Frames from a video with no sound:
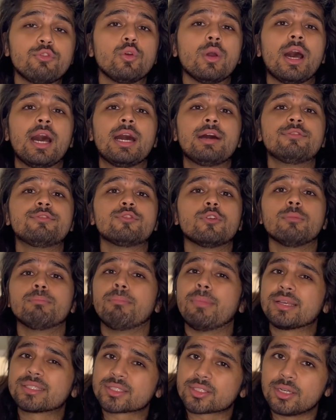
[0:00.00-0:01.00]
you have
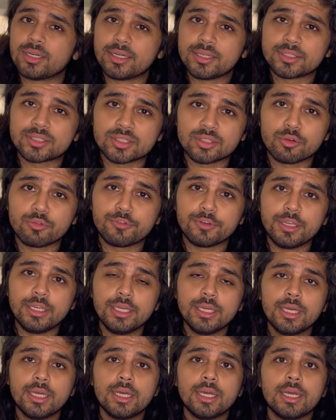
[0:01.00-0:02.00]
muscular dystrophy,
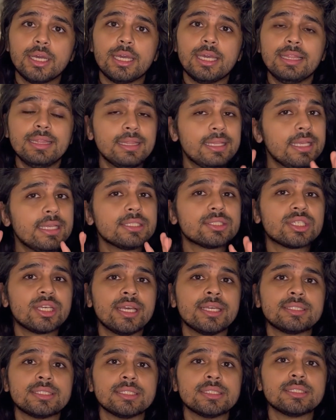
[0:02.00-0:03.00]
in these
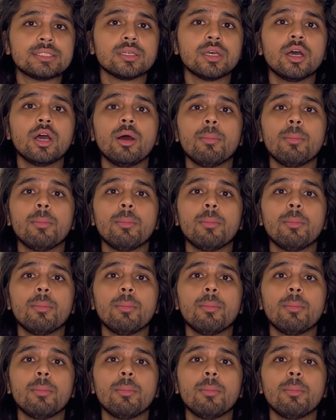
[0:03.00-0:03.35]
cases,